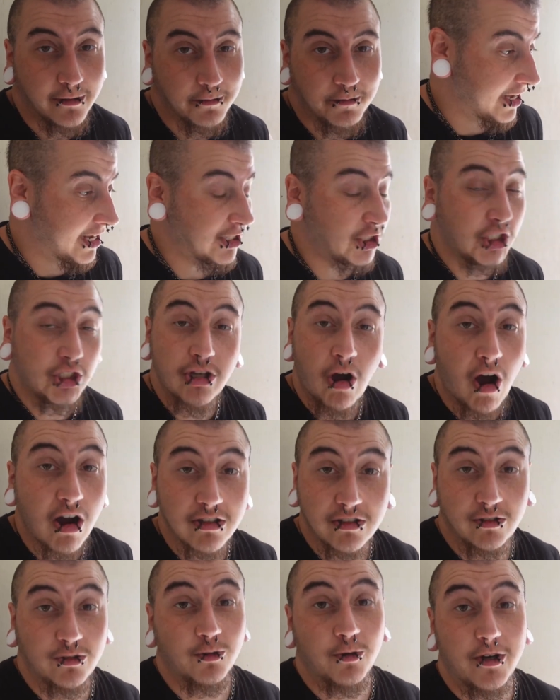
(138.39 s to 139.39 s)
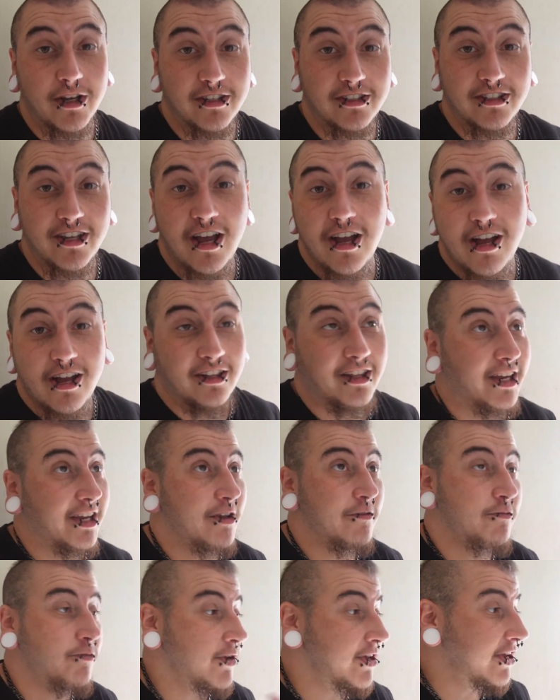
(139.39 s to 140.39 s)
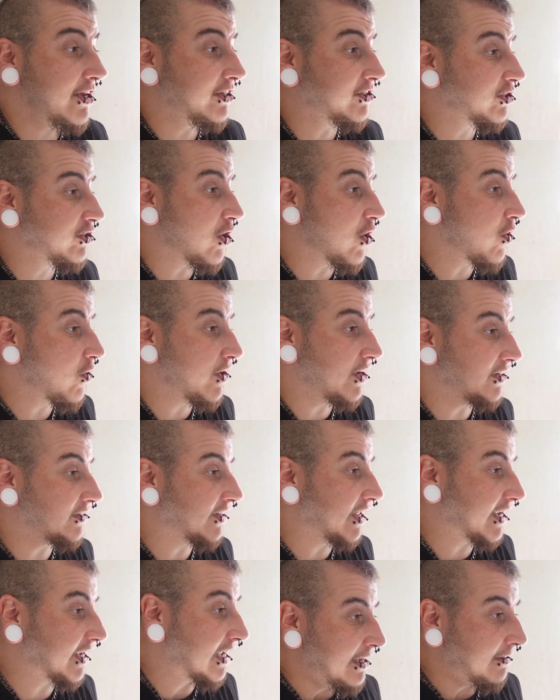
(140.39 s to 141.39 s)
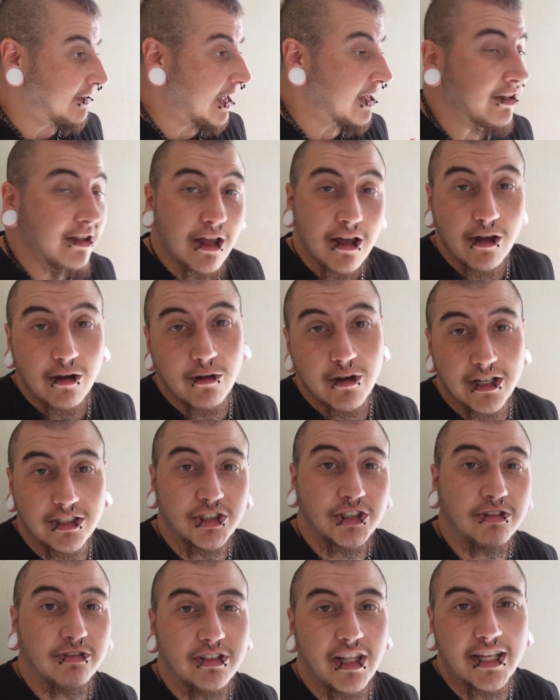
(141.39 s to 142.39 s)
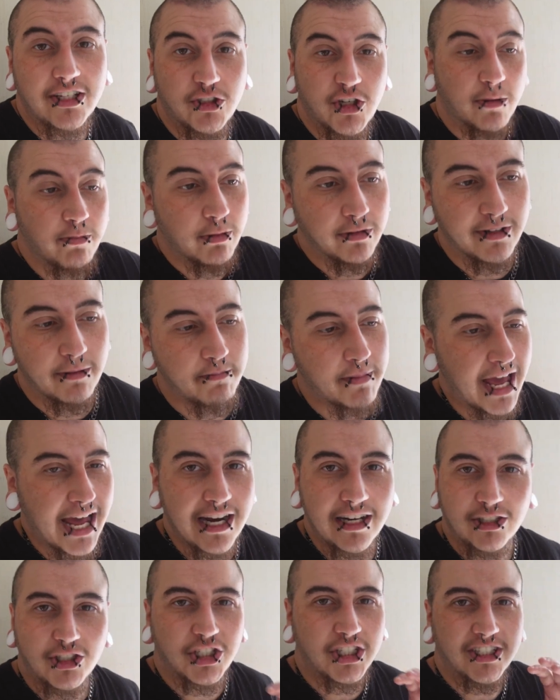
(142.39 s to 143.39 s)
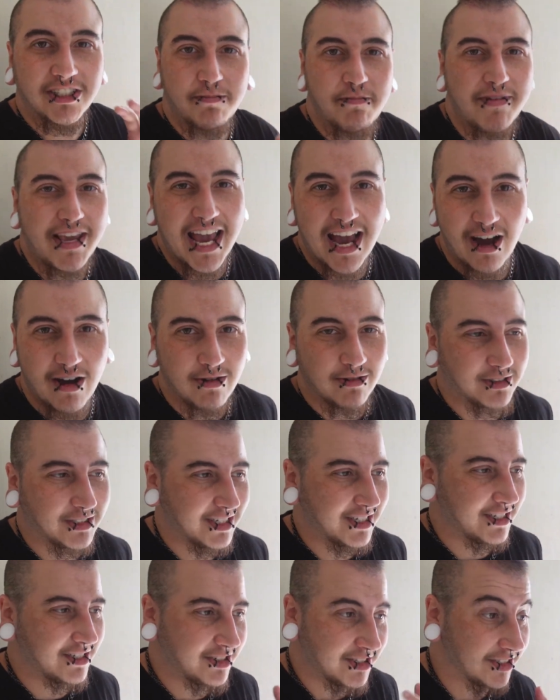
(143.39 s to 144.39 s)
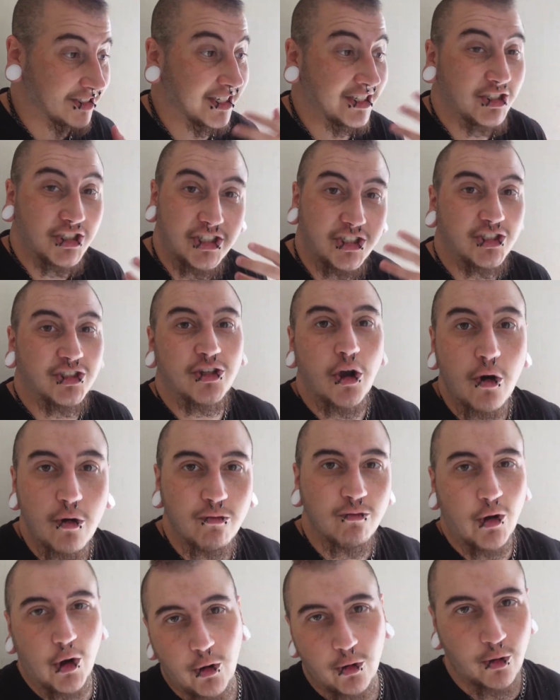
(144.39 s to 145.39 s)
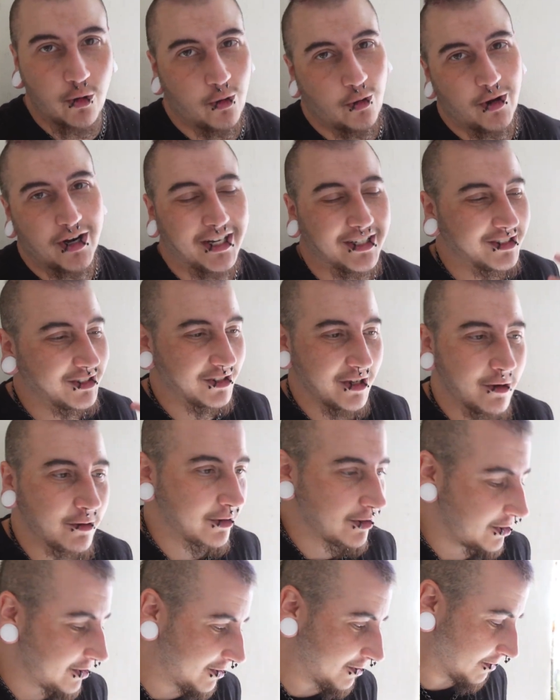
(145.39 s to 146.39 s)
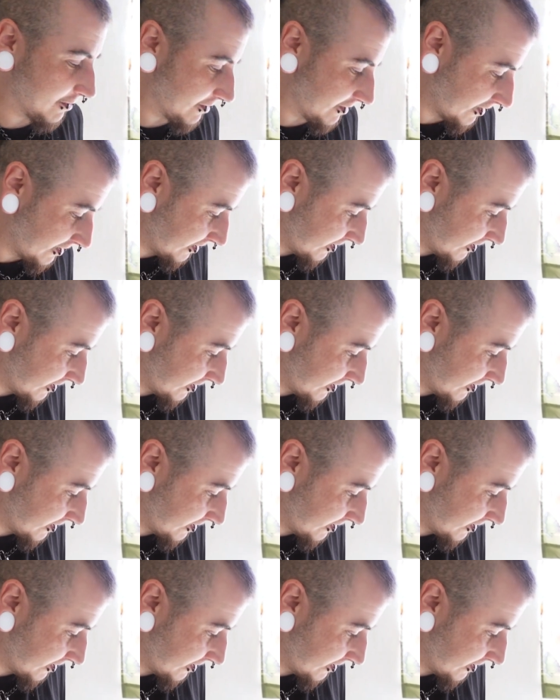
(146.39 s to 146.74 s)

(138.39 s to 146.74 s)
And she talks to us. Like, if we just go and, like, hello, and she'll, like, jump on the bed and she just meows, and it's just, like, she's so vocal, and it's so cute.